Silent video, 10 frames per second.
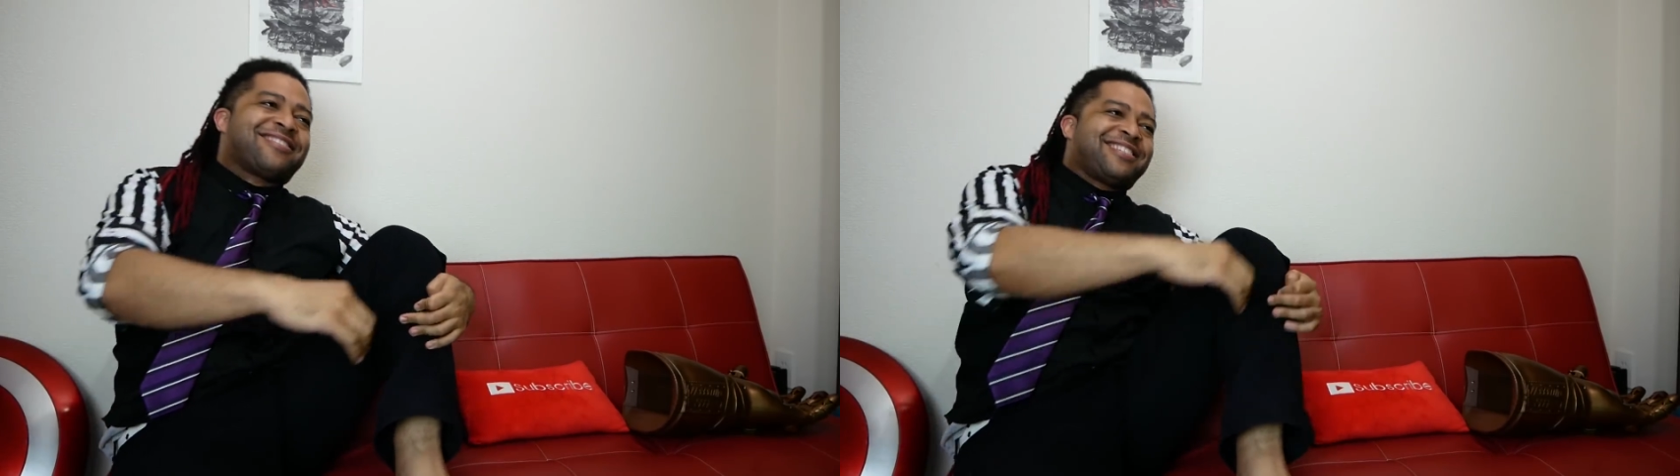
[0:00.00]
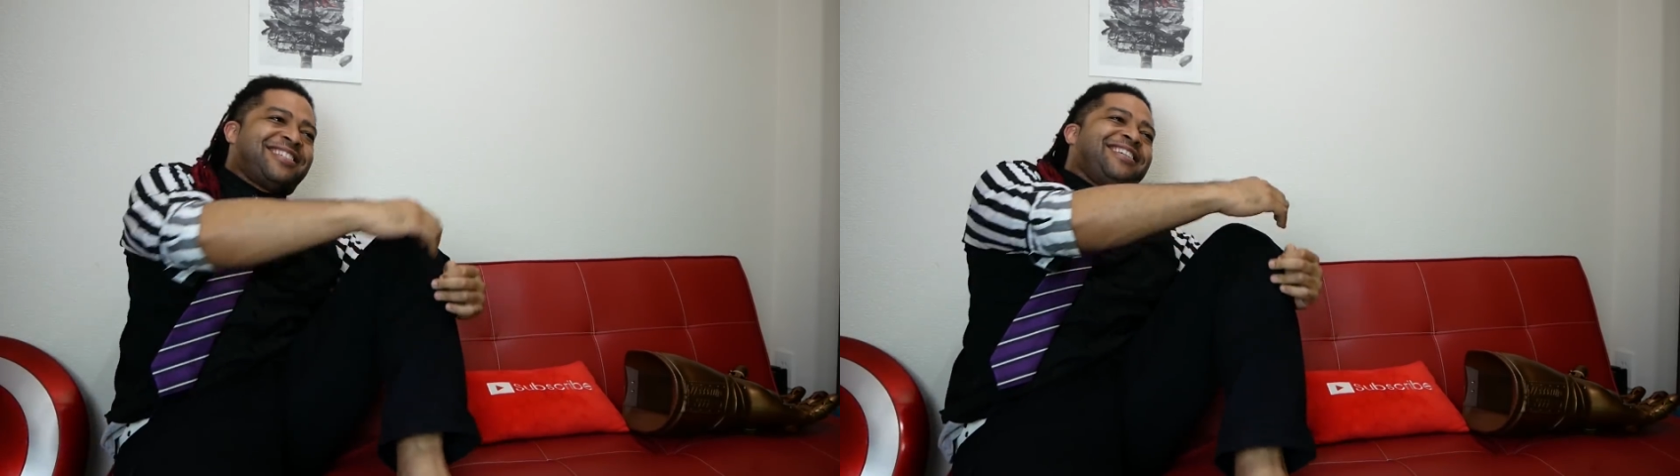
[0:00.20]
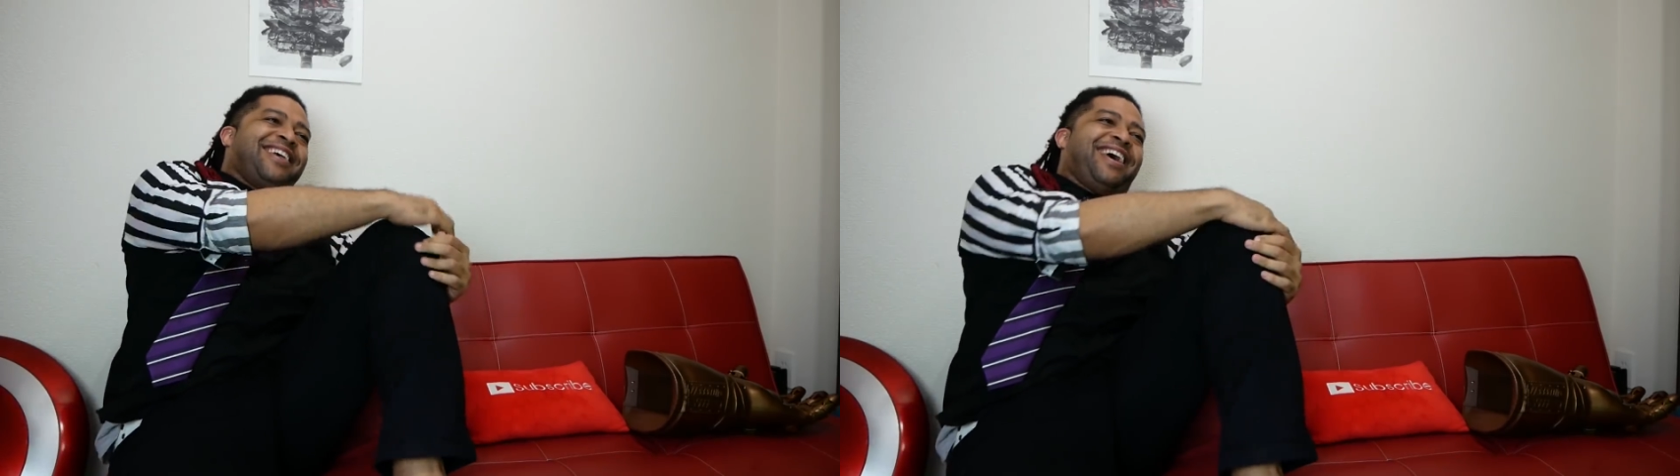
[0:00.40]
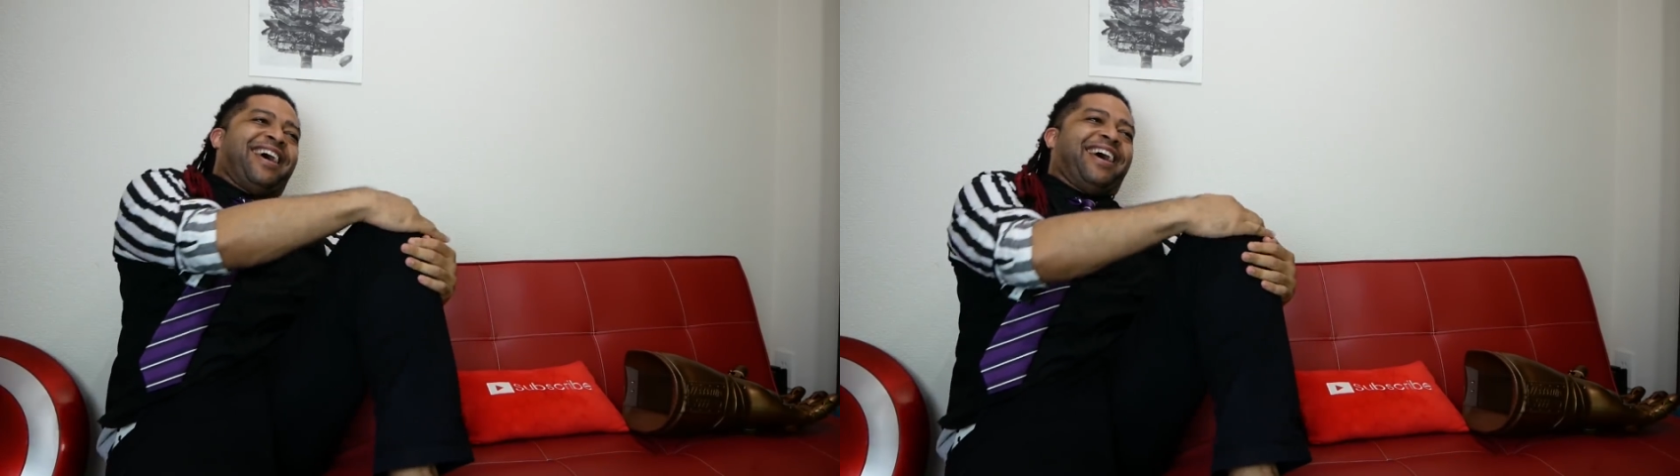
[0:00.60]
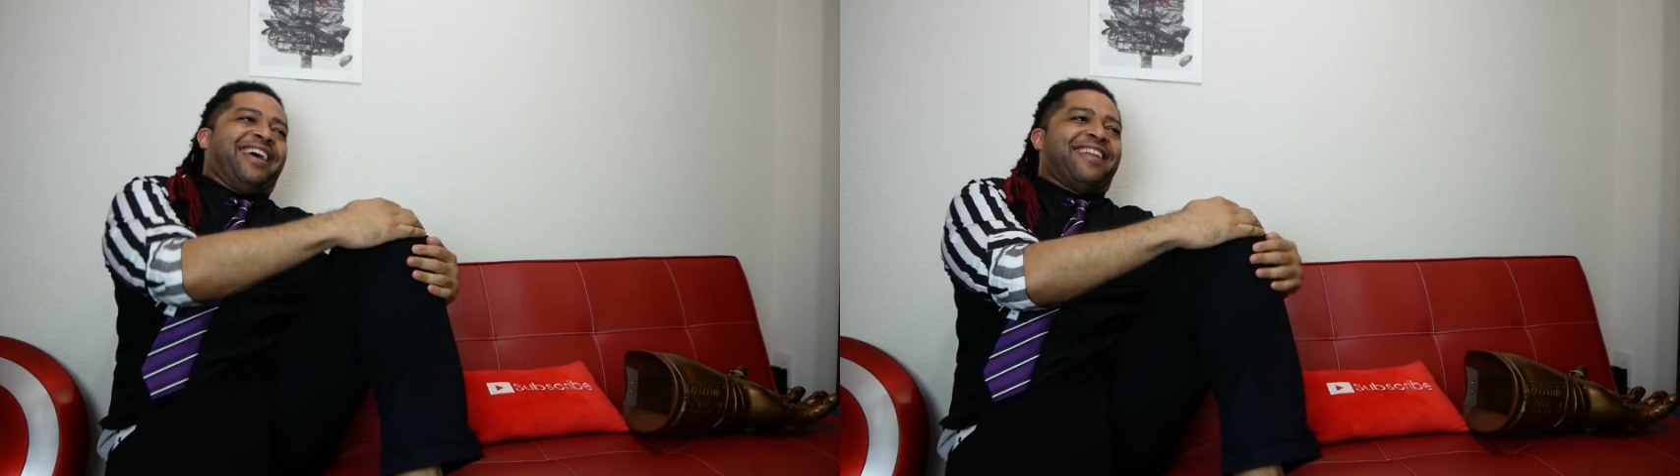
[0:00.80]

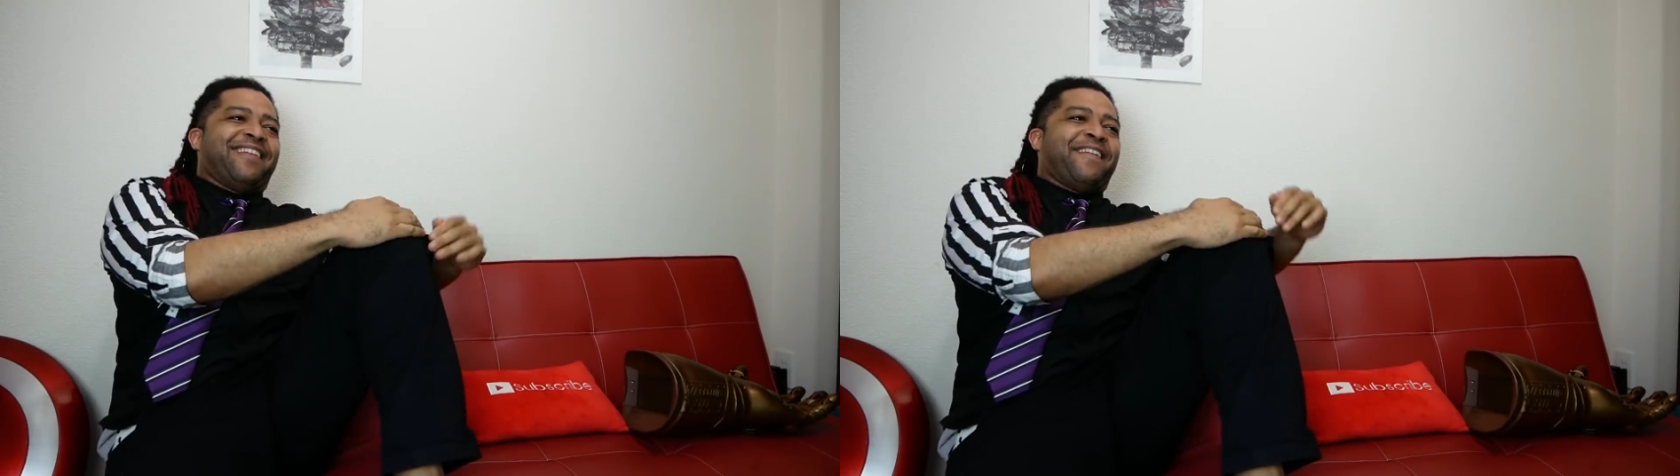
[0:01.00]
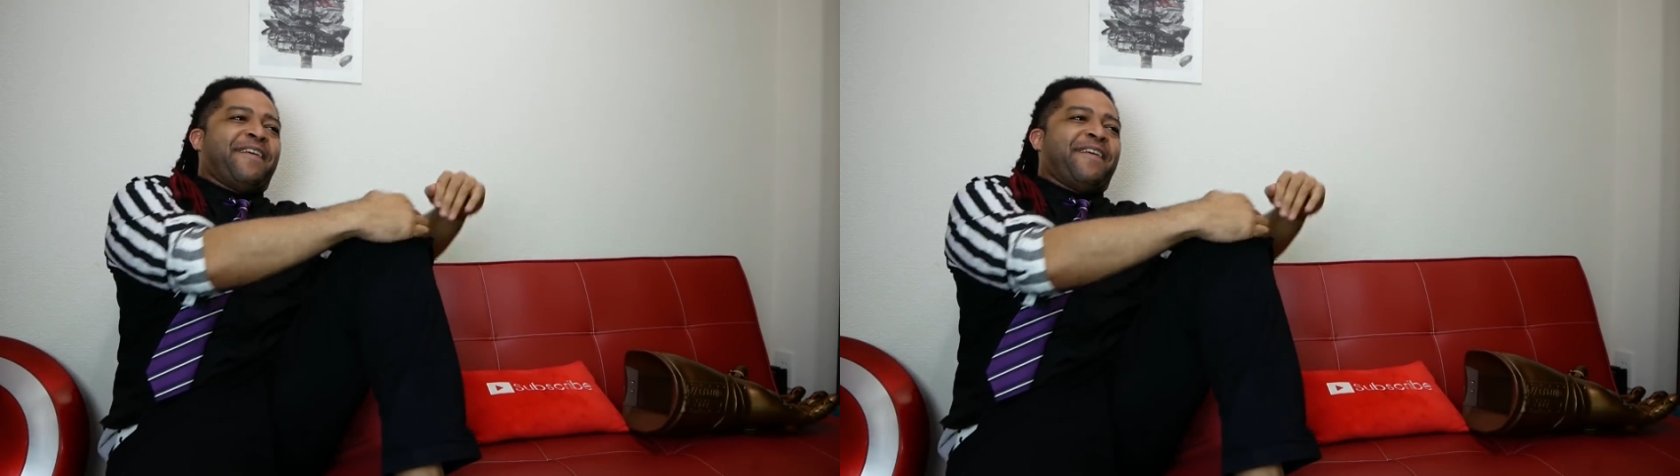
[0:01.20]
shit!